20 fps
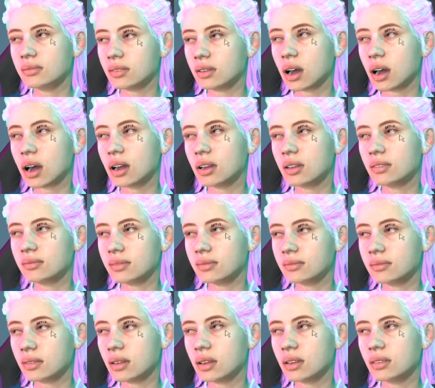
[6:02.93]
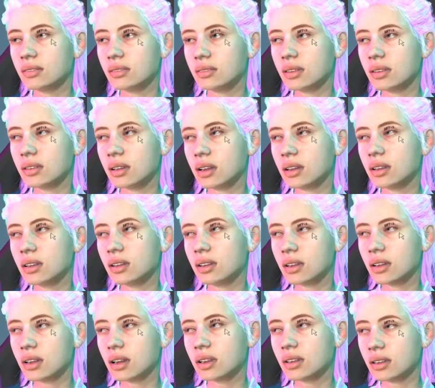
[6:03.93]
we gotta press
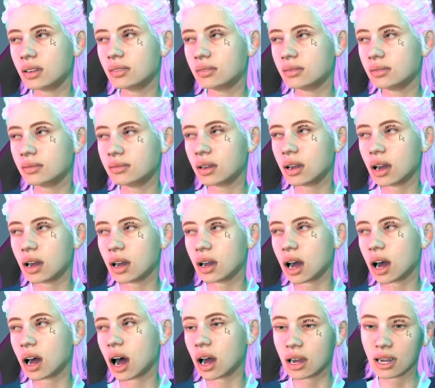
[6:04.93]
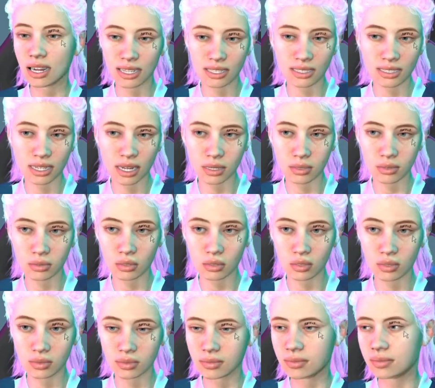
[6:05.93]
this, make editable.